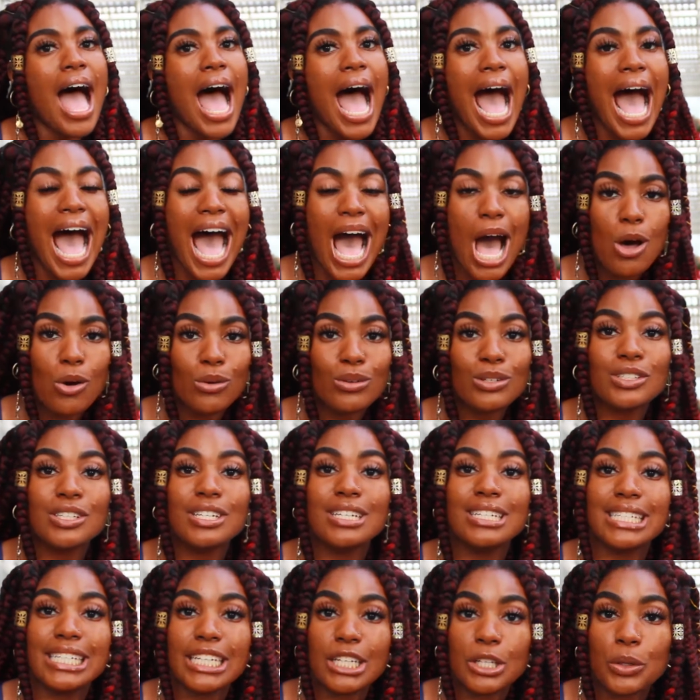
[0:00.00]
how
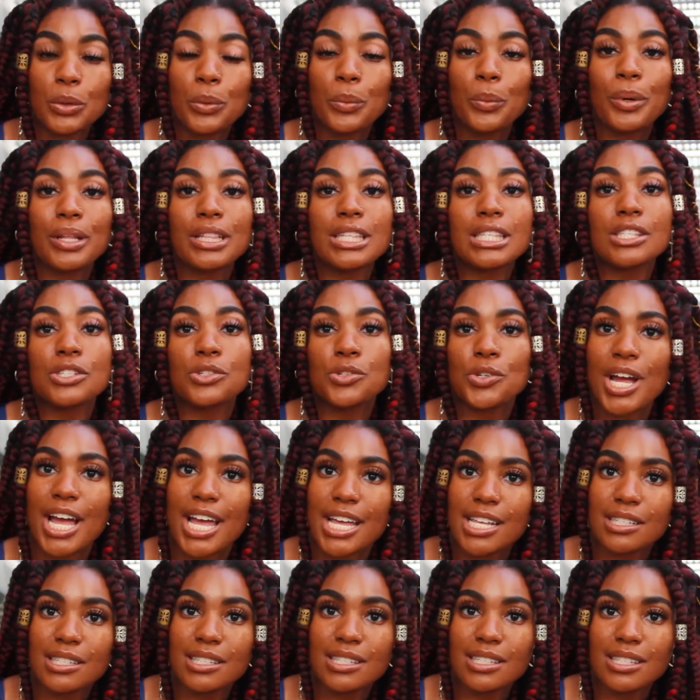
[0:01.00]
to deal with
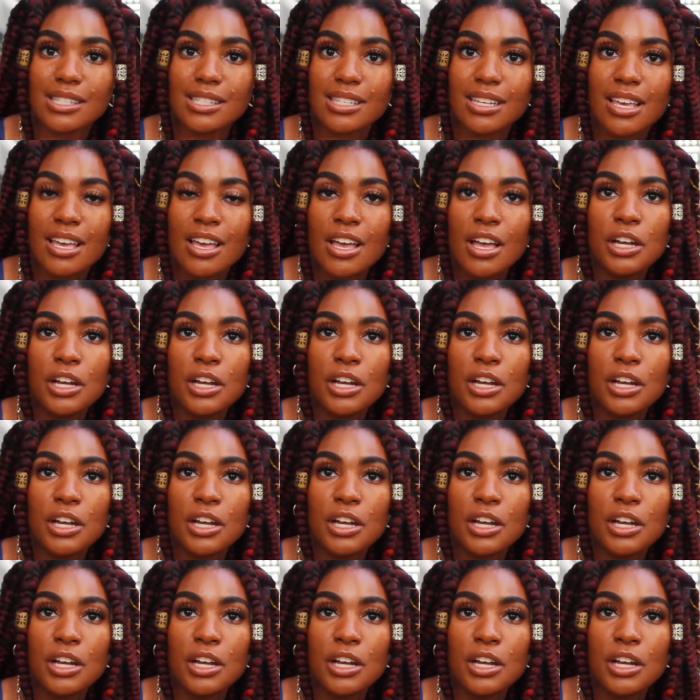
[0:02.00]
stress?